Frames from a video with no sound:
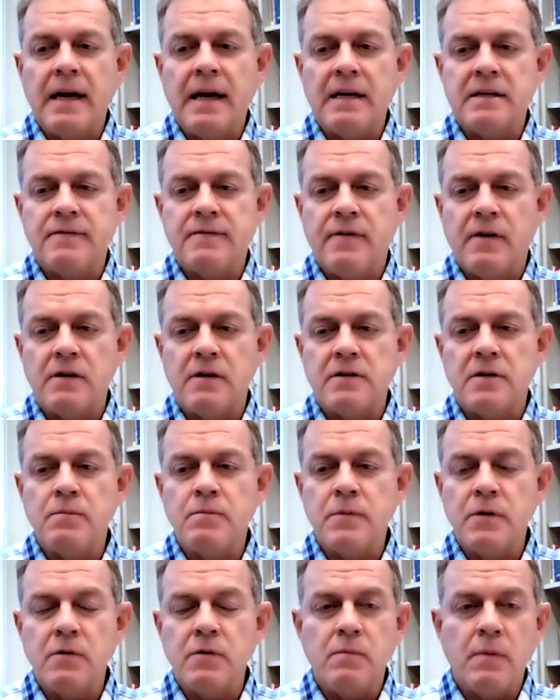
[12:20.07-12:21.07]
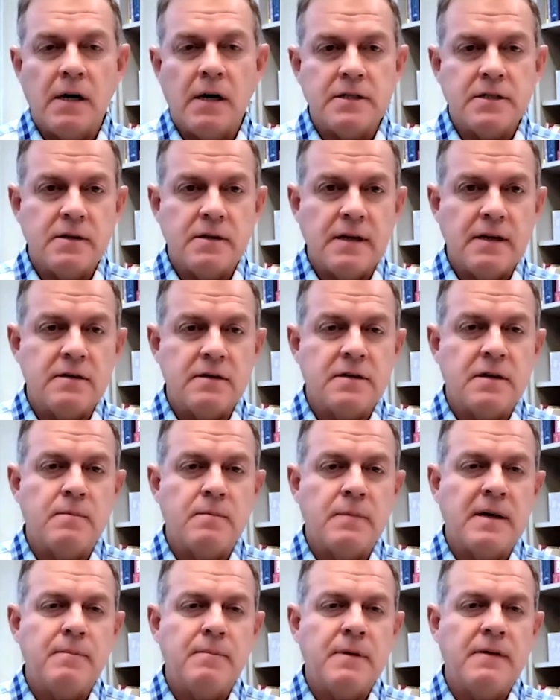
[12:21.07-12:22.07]
as far as immune modulators
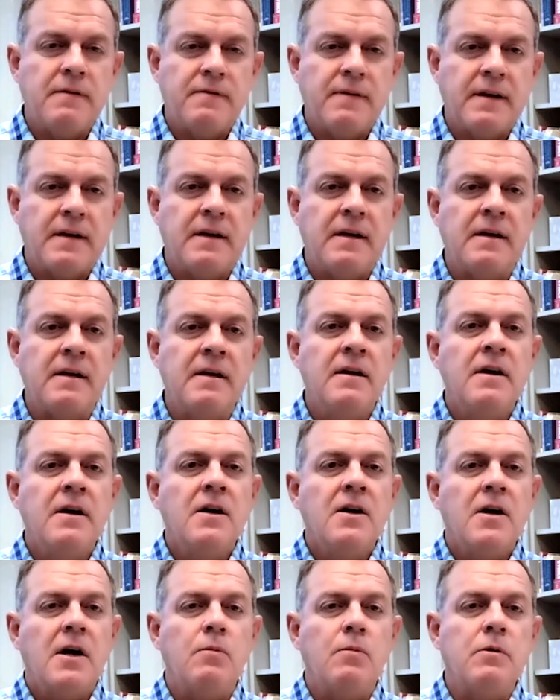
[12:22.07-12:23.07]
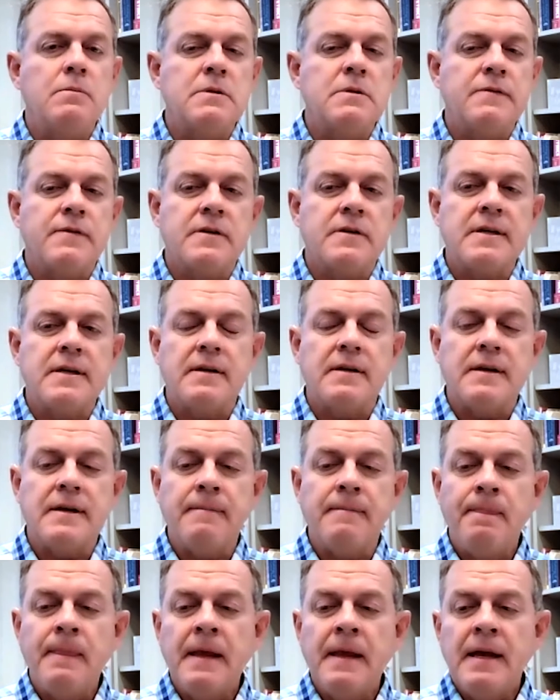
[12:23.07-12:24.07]
that might be affecting a woman's
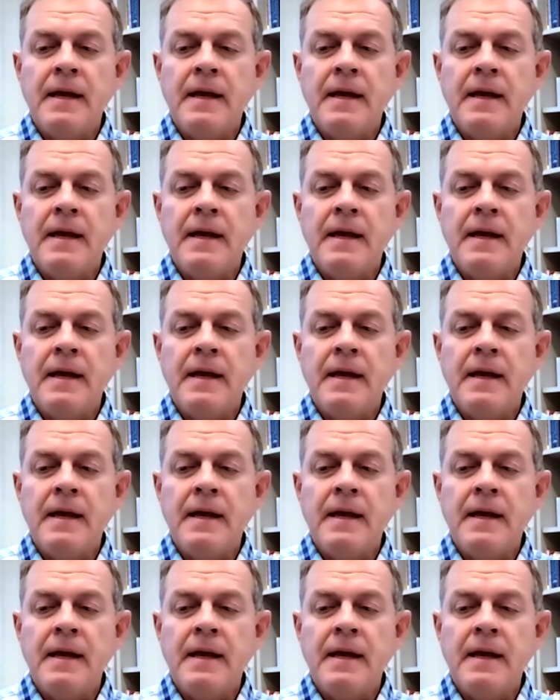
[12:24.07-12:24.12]
fertility.